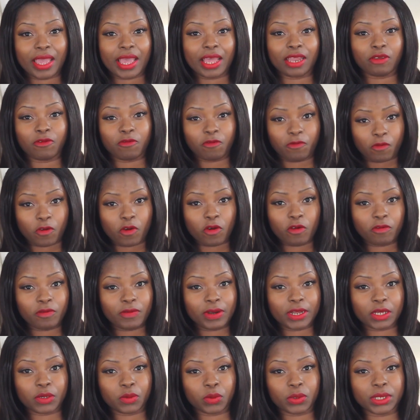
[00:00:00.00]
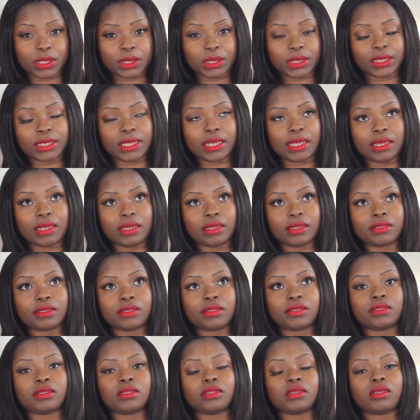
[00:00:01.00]
And the fourth language
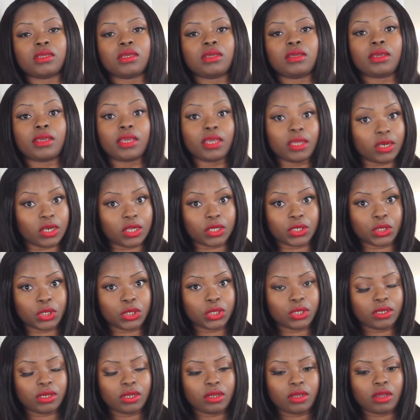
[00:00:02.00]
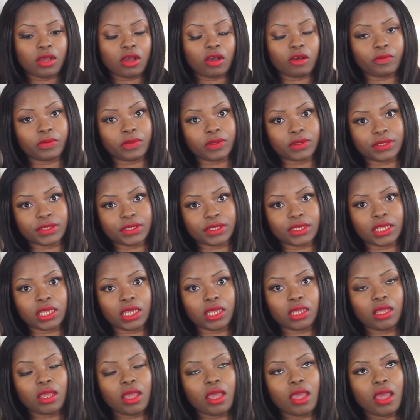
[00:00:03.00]
is English,
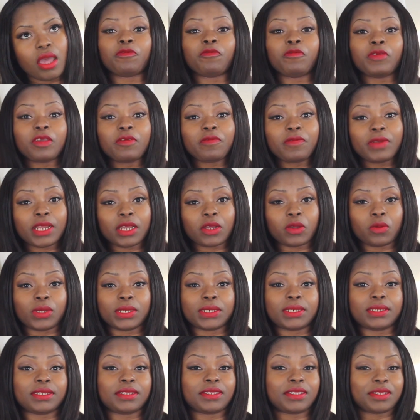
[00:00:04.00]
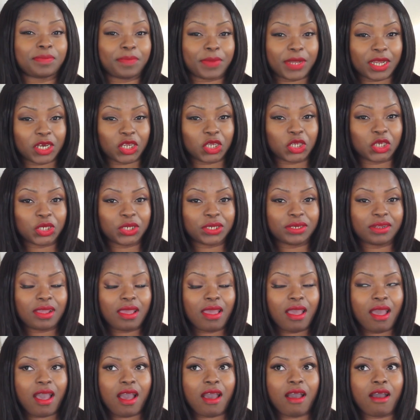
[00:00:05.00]
obviously. The fifth language is Spanish.
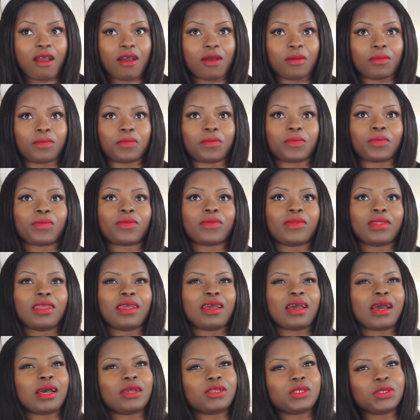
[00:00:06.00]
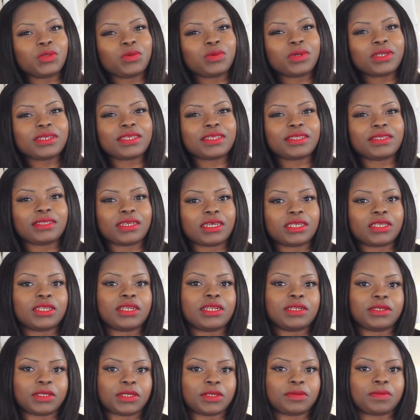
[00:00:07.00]
Um, I do understand a
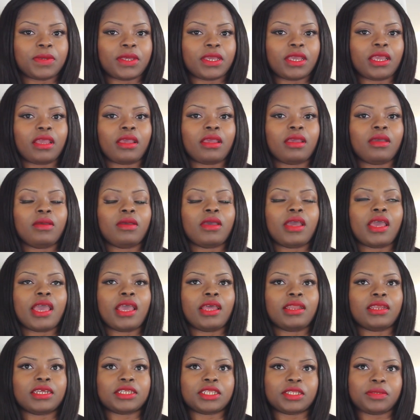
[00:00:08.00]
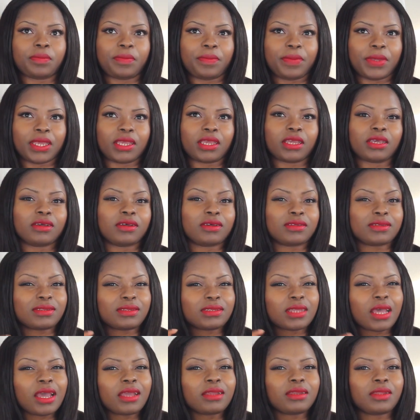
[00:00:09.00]
little bit and I speak a
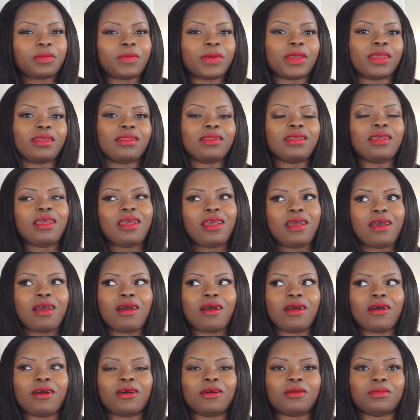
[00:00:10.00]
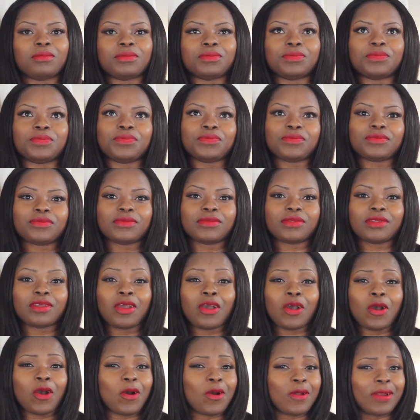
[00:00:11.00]
tiny bit. Um,
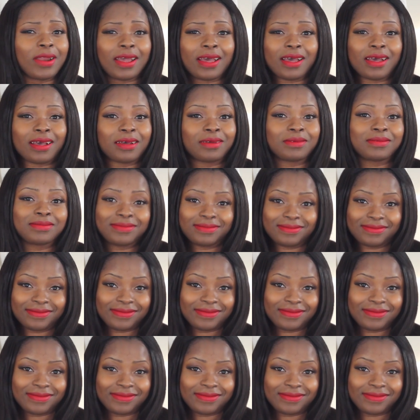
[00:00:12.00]
hola,